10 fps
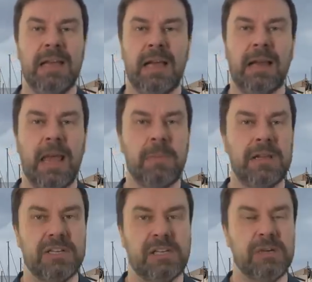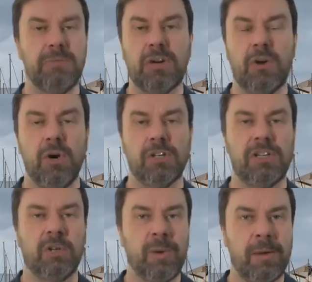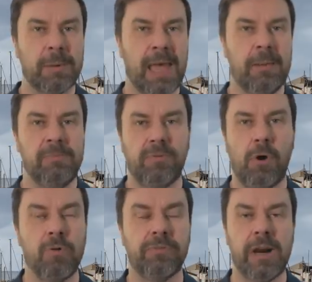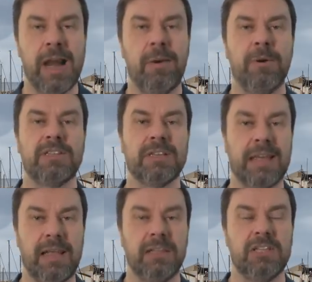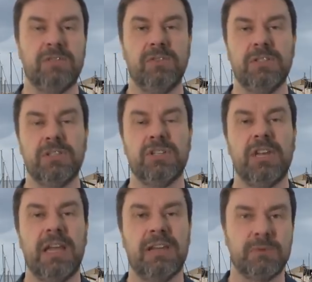and I basically recorded the webcam for over an hour to get this footage here.